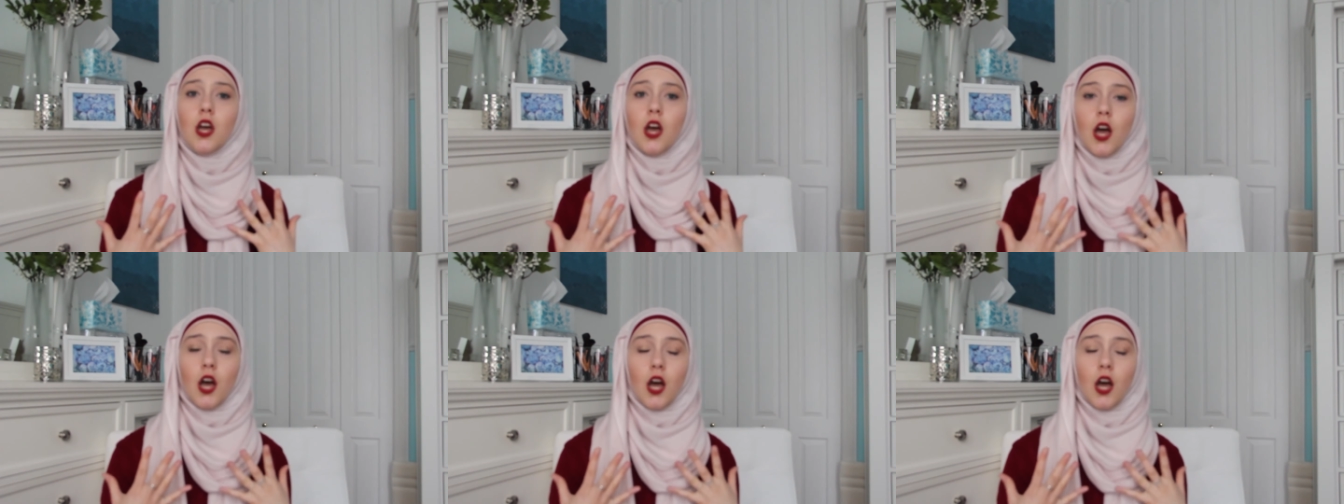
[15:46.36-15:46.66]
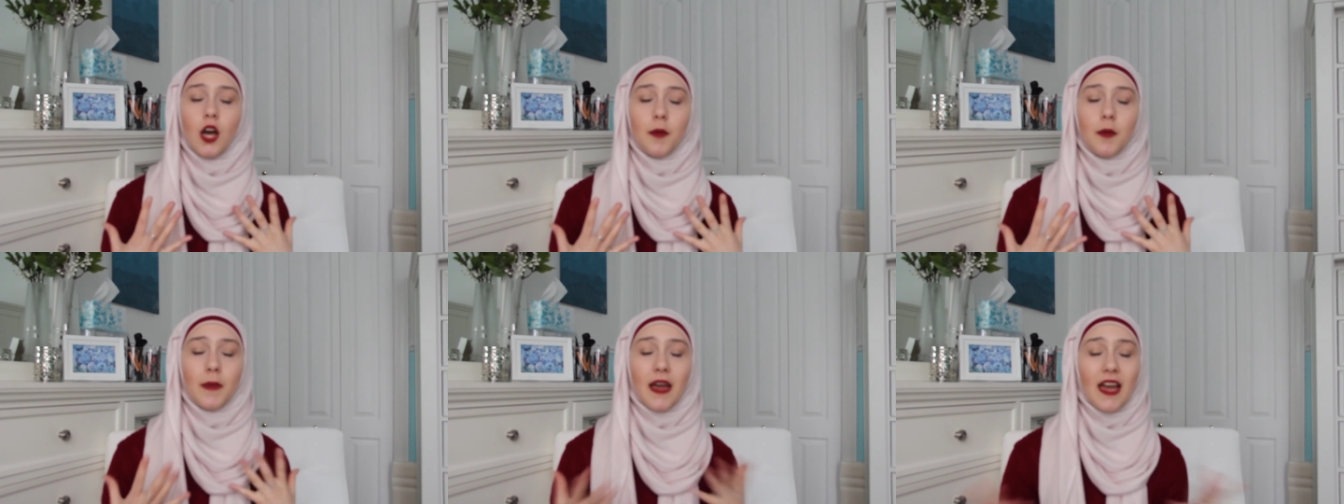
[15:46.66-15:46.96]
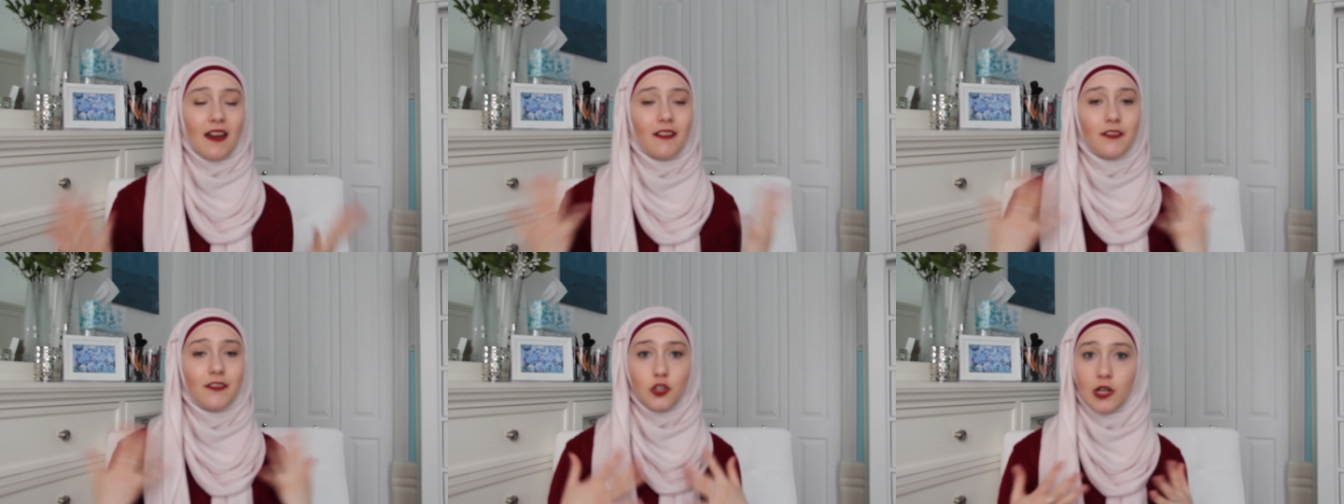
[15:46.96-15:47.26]

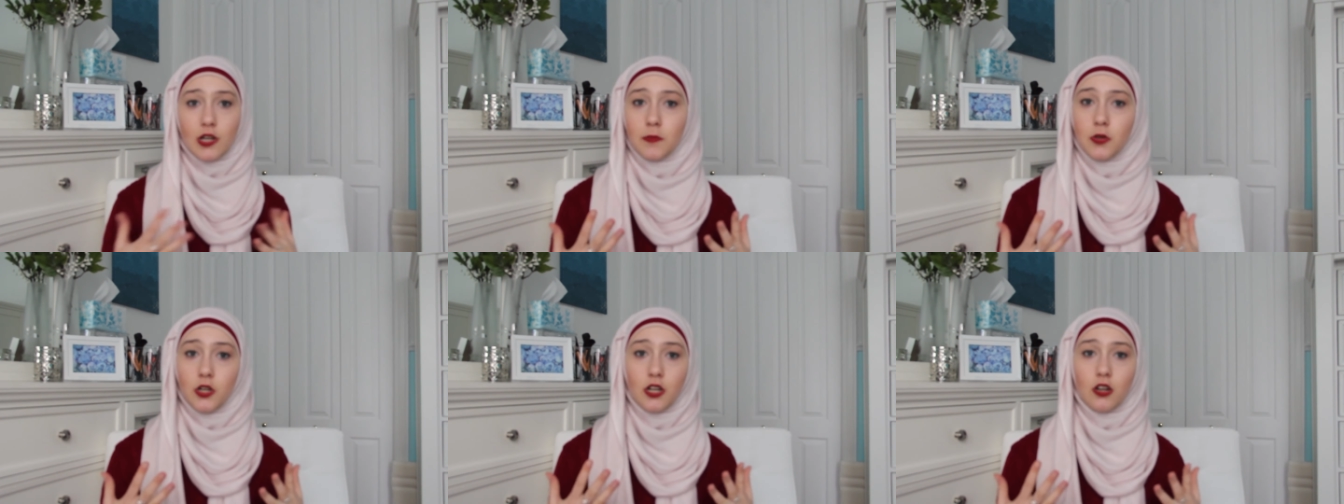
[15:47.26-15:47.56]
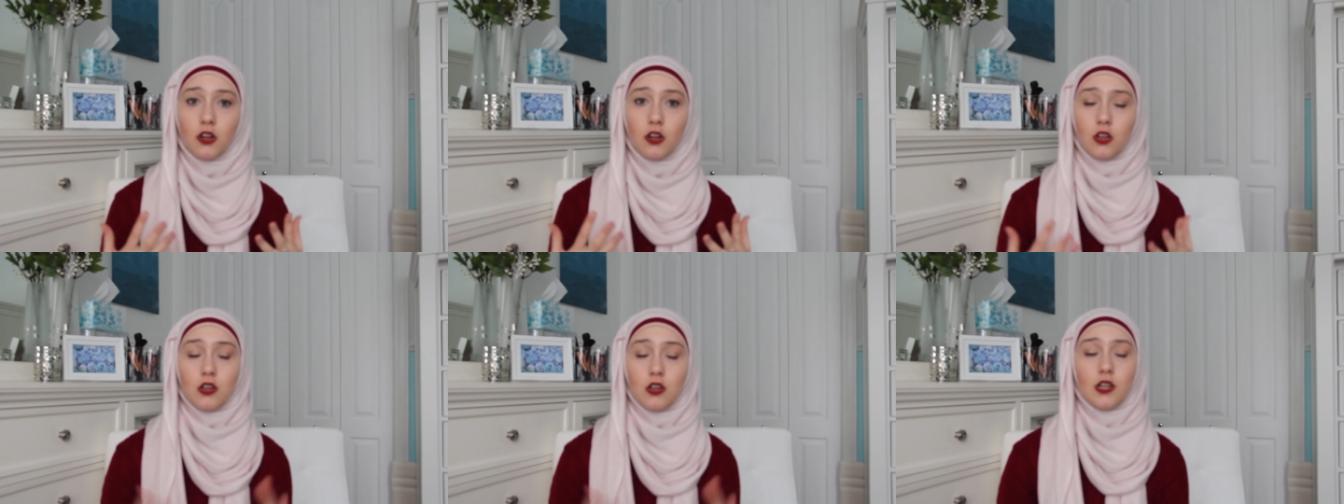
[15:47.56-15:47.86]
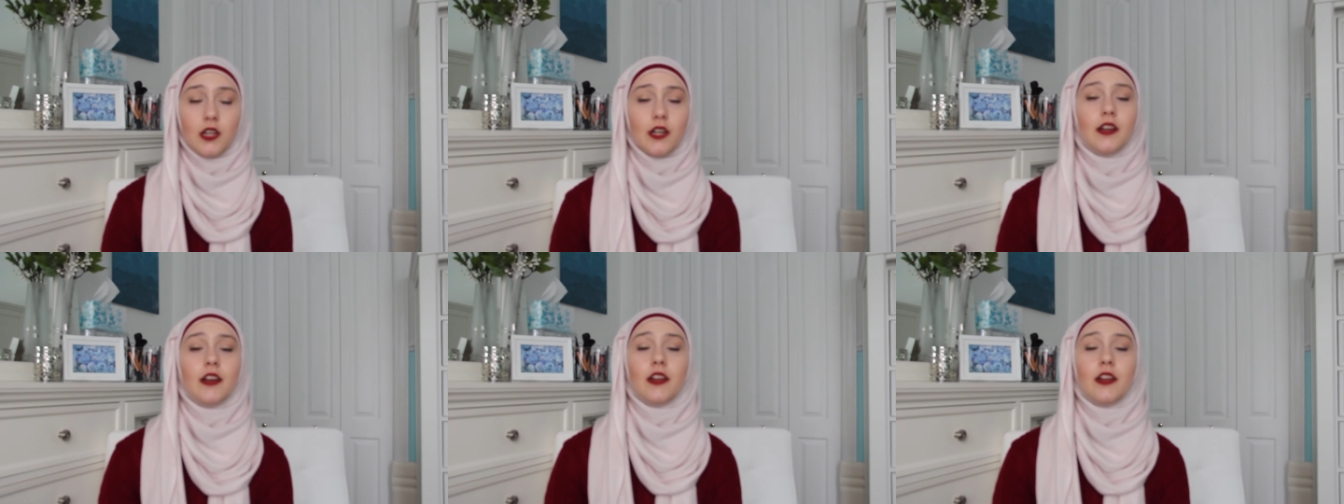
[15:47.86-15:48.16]
after I put it
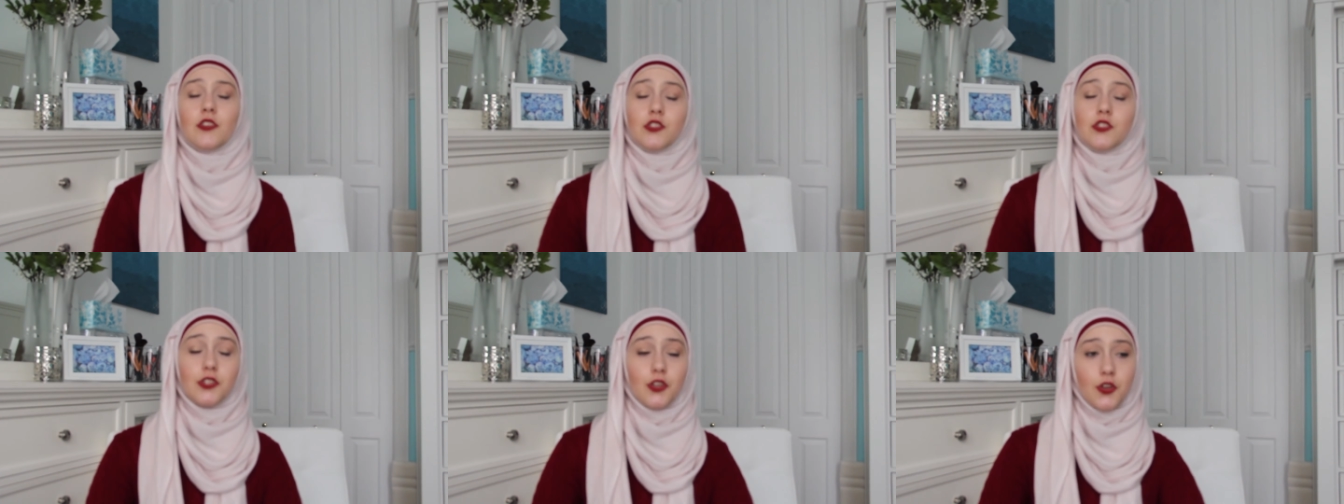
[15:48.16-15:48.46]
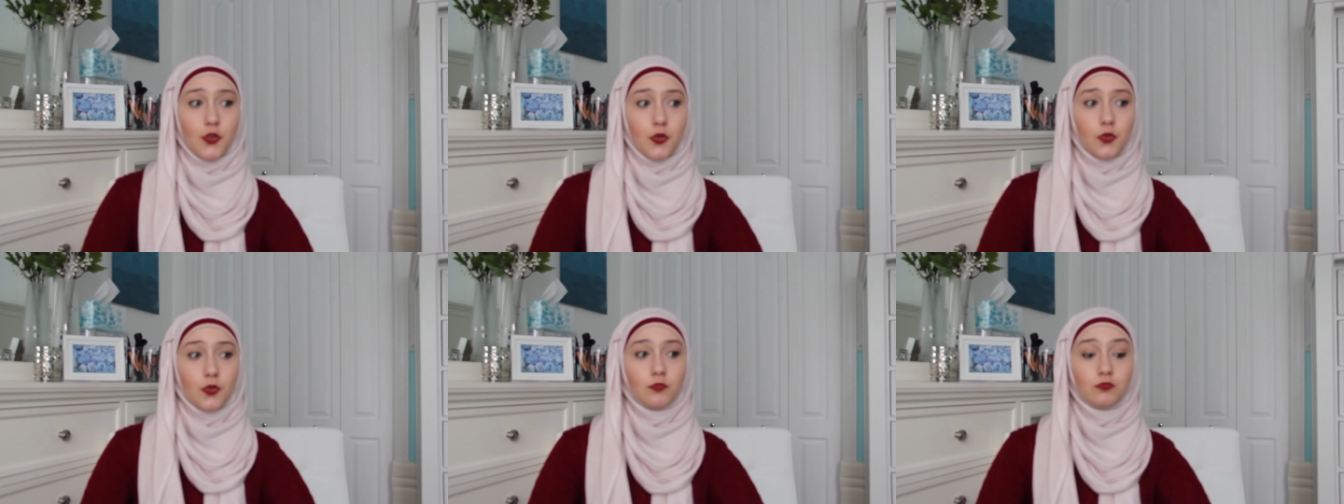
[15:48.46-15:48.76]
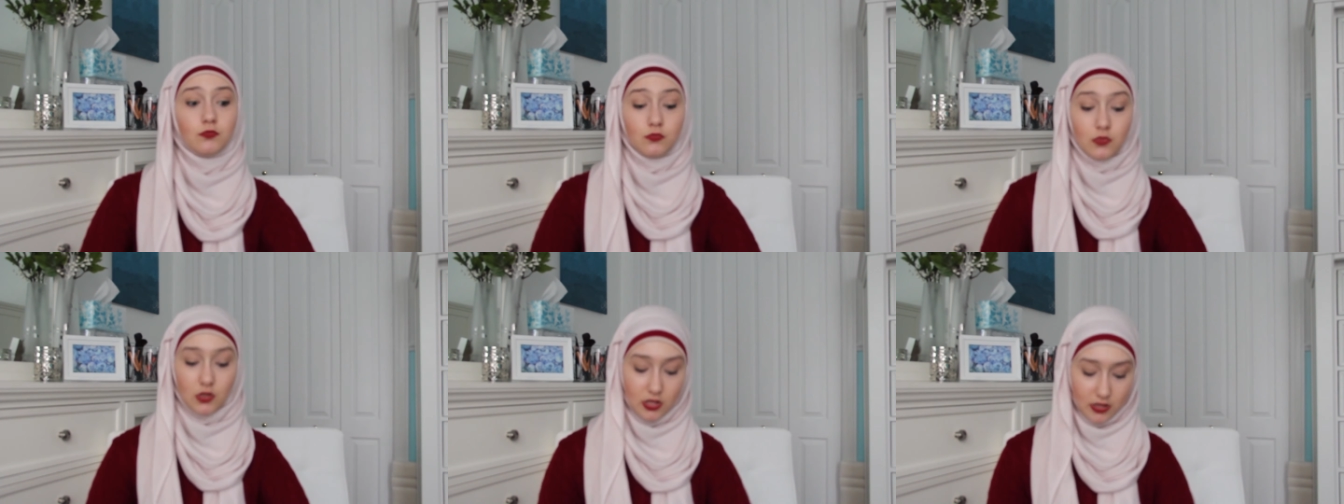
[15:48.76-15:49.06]
on. So
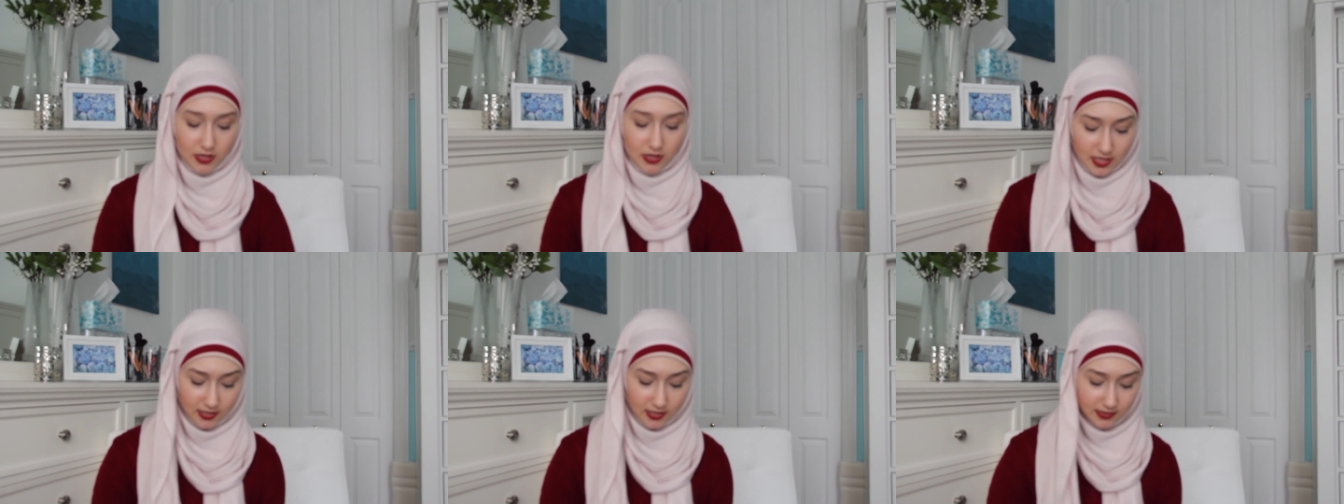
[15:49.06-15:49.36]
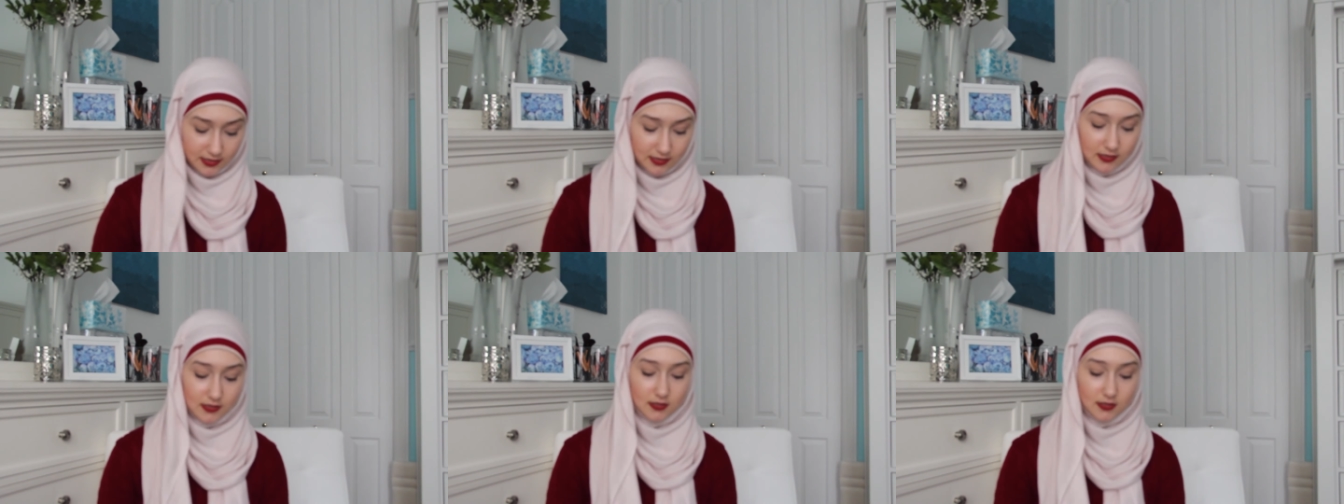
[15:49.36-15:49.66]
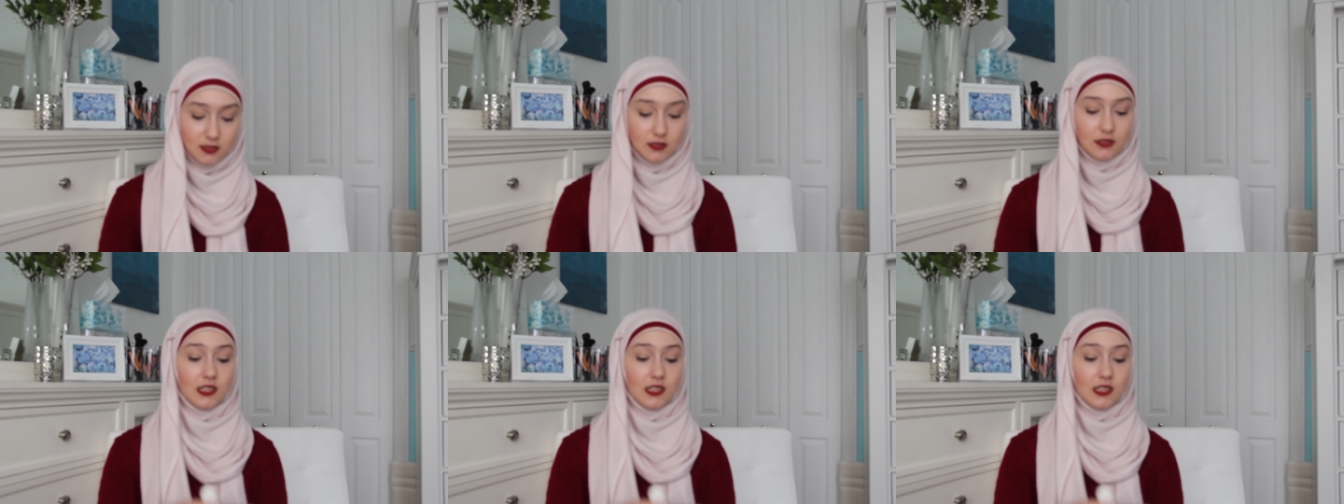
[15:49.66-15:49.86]
this